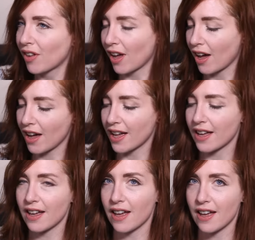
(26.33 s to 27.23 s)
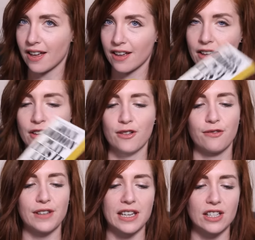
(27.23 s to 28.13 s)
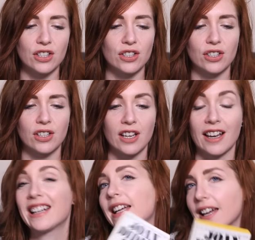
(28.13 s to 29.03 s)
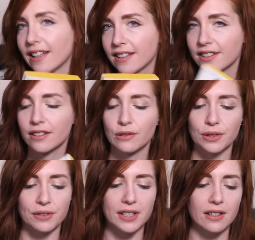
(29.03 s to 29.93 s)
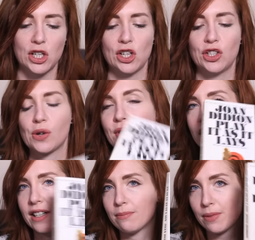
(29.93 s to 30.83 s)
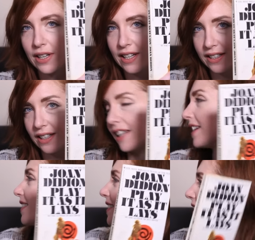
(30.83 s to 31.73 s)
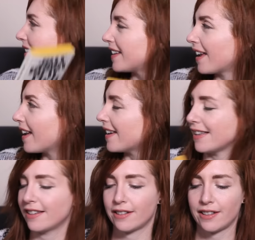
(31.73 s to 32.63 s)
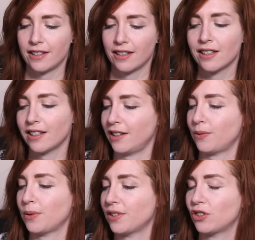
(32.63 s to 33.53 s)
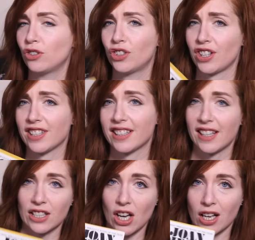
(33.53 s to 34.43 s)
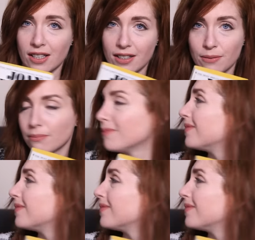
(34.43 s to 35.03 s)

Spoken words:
I finished, again, this is a reread, Joan Didion, Play It As a Lace. And it was just as awesome.